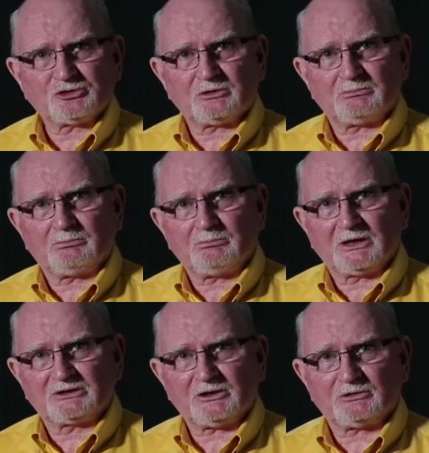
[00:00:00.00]
John
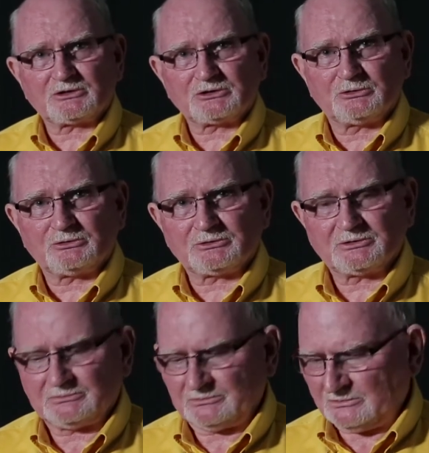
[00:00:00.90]
McDowell Stewart
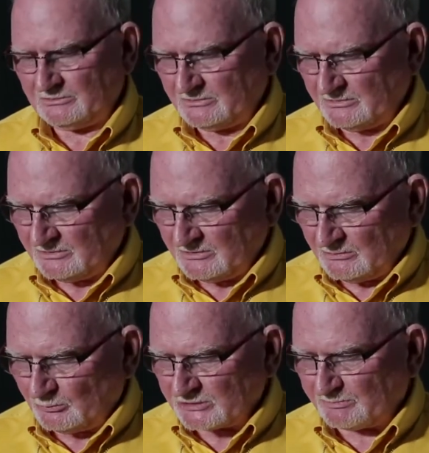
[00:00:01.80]
was